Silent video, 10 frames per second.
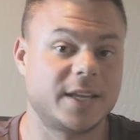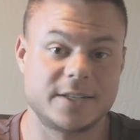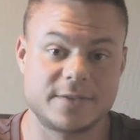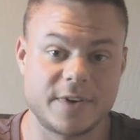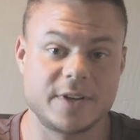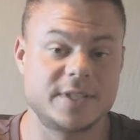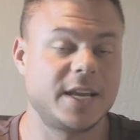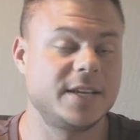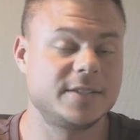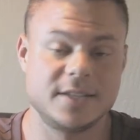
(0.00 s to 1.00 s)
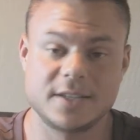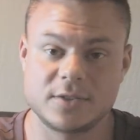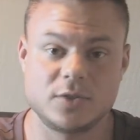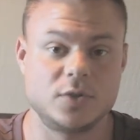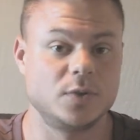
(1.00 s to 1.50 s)
It's very tasty,
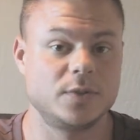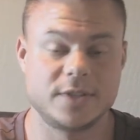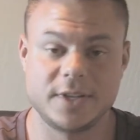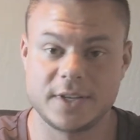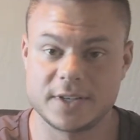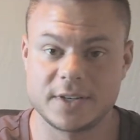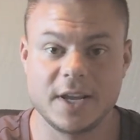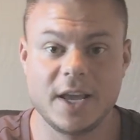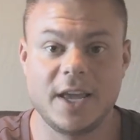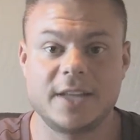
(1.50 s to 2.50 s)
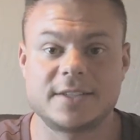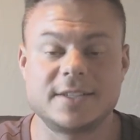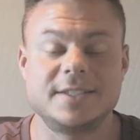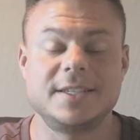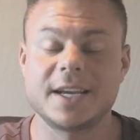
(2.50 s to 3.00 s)
it's juicy, it's
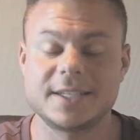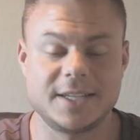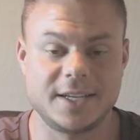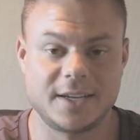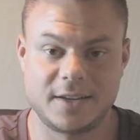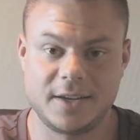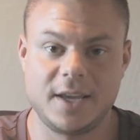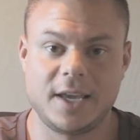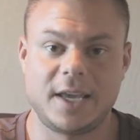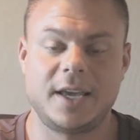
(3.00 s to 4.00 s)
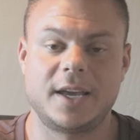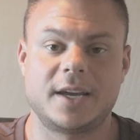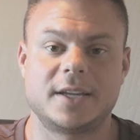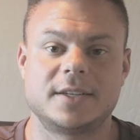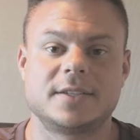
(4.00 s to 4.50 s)
addicting,
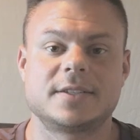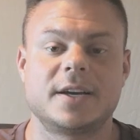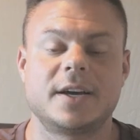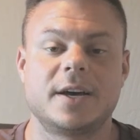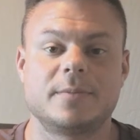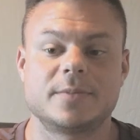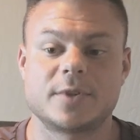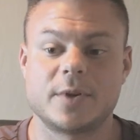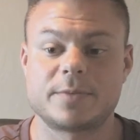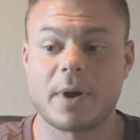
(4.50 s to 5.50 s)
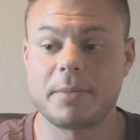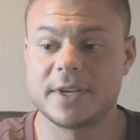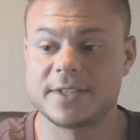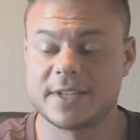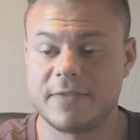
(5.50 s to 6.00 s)
and so it's probably a
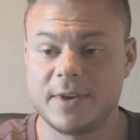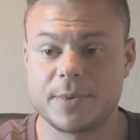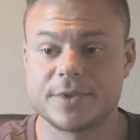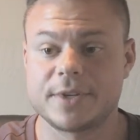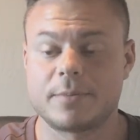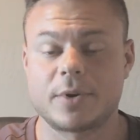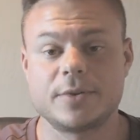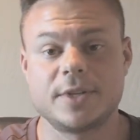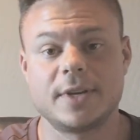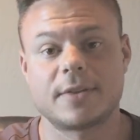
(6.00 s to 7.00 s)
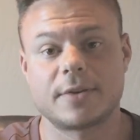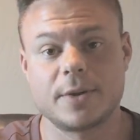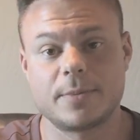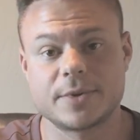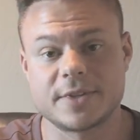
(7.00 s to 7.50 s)
70% protein and
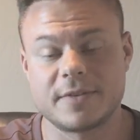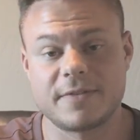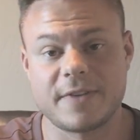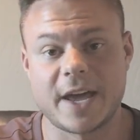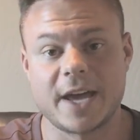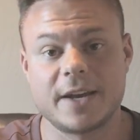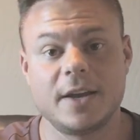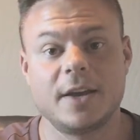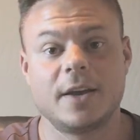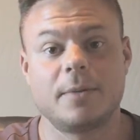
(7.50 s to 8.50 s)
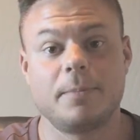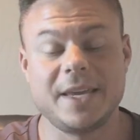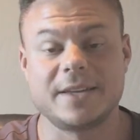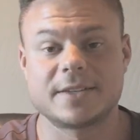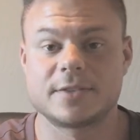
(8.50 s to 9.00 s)
30% fat
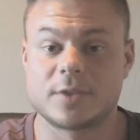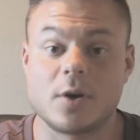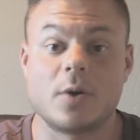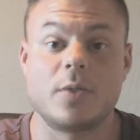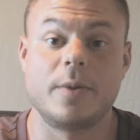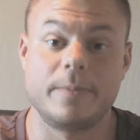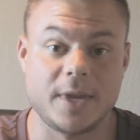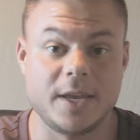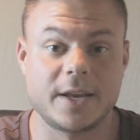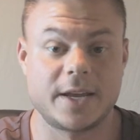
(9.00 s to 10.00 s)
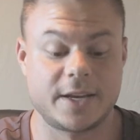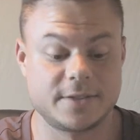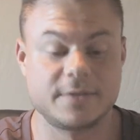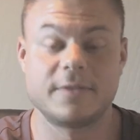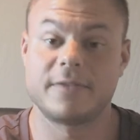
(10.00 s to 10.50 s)
meat. So the meat
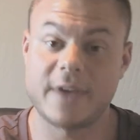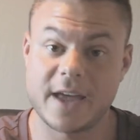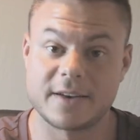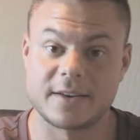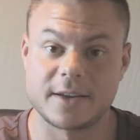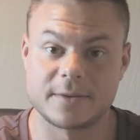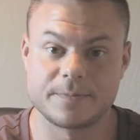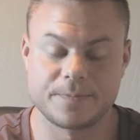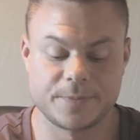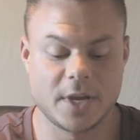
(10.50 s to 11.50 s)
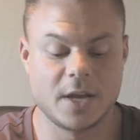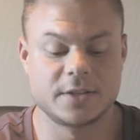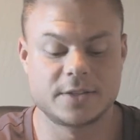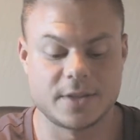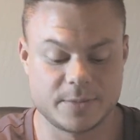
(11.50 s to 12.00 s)
has fat in it.
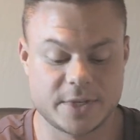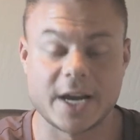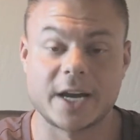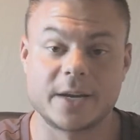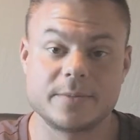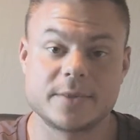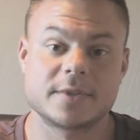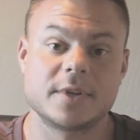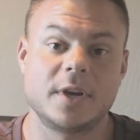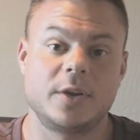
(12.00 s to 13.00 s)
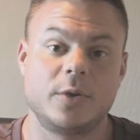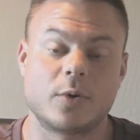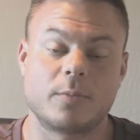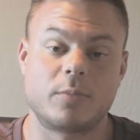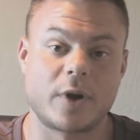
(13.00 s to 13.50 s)
Sometimes
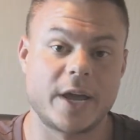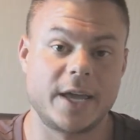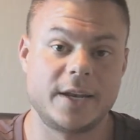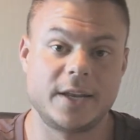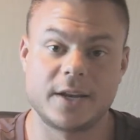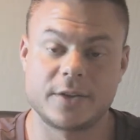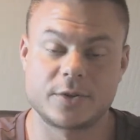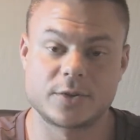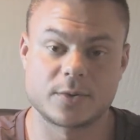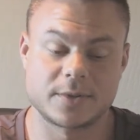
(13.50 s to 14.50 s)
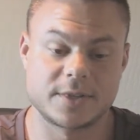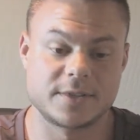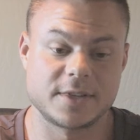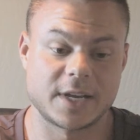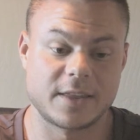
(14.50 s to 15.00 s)
your bread and other
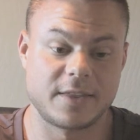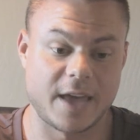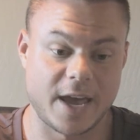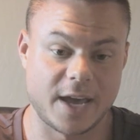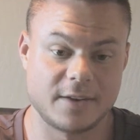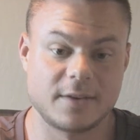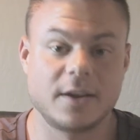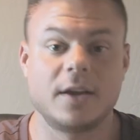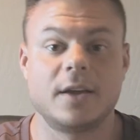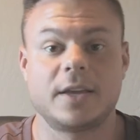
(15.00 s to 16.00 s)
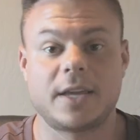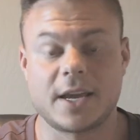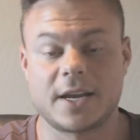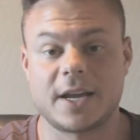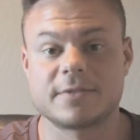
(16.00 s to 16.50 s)
sources like that
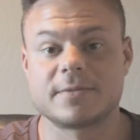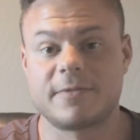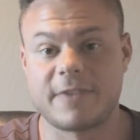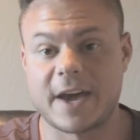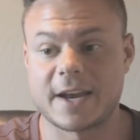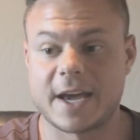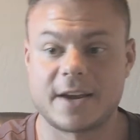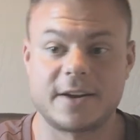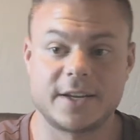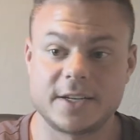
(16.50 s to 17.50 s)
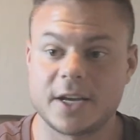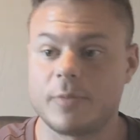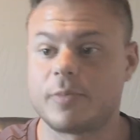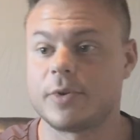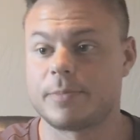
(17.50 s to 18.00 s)
can have some fat added in to
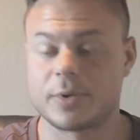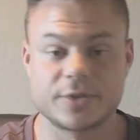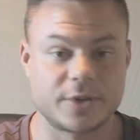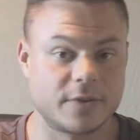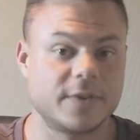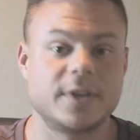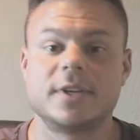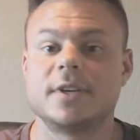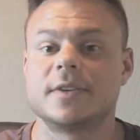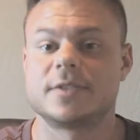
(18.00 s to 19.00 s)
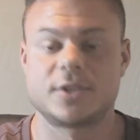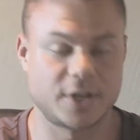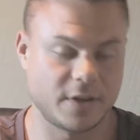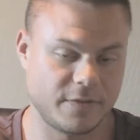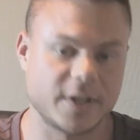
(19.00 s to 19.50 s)
help with preservatives and
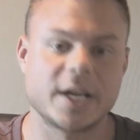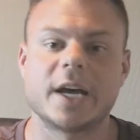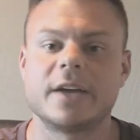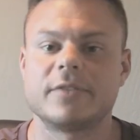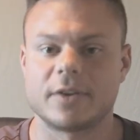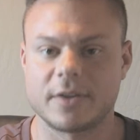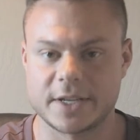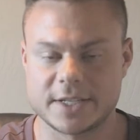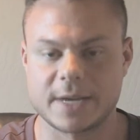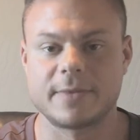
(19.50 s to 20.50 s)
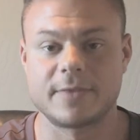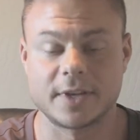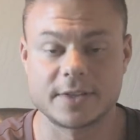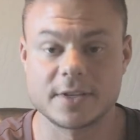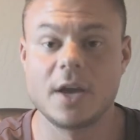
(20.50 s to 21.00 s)
shelf life and all that type of
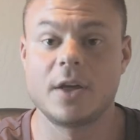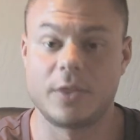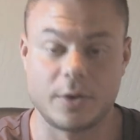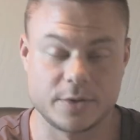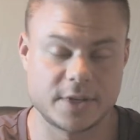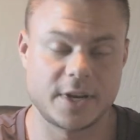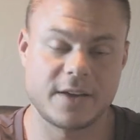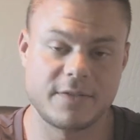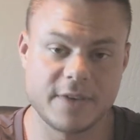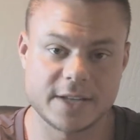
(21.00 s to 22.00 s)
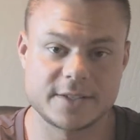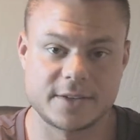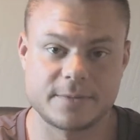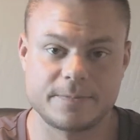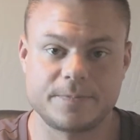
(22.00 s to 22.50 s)
things. Those can have fats in
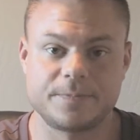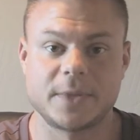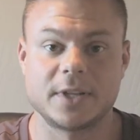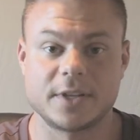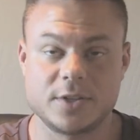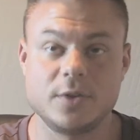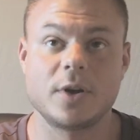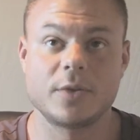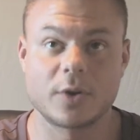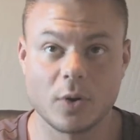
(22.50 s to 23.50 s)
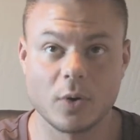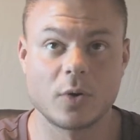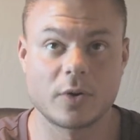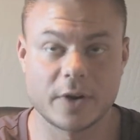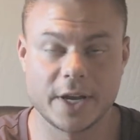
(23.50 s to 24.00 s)
them. Unless you know they're
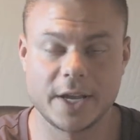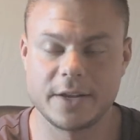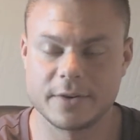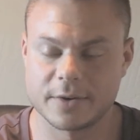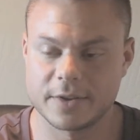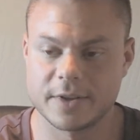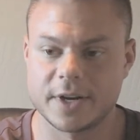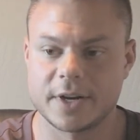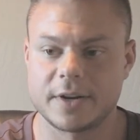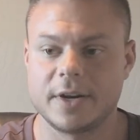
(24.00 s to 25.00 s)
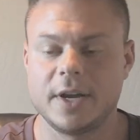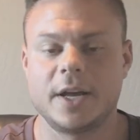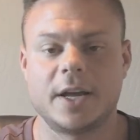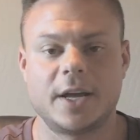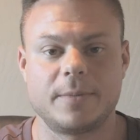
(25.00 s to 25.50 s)
whole grain or they're
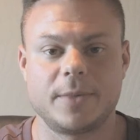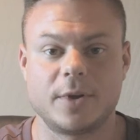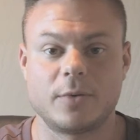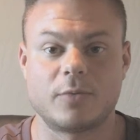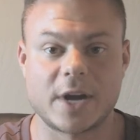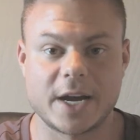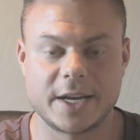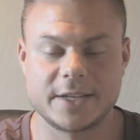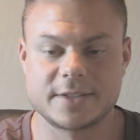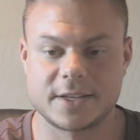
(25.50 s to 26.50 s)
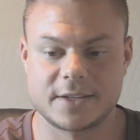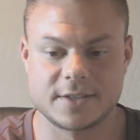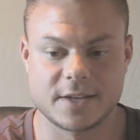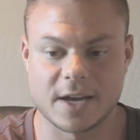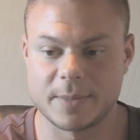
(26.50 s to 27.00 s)
rice that has
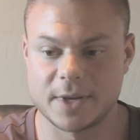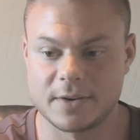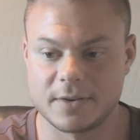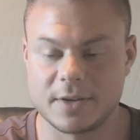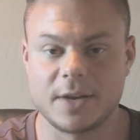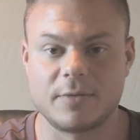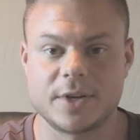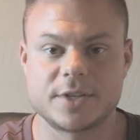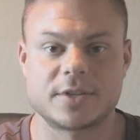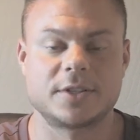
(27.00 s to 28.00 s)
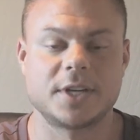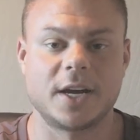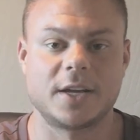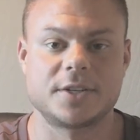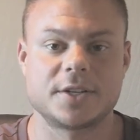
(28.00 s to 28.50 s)
not been enriched or
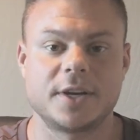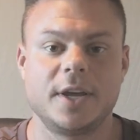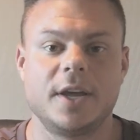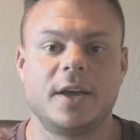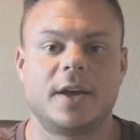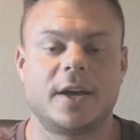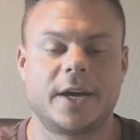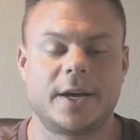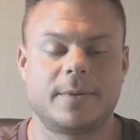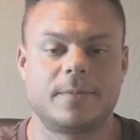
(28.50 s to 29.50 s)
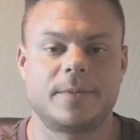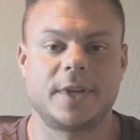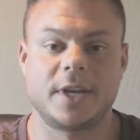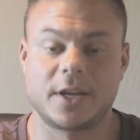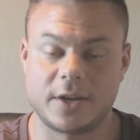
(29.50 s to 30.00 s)
touched,
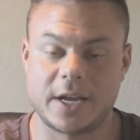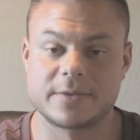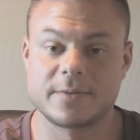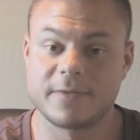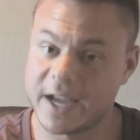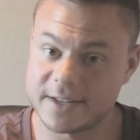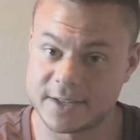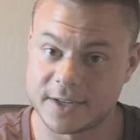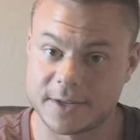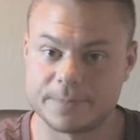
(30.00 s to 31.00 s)
then it could have some fats in it.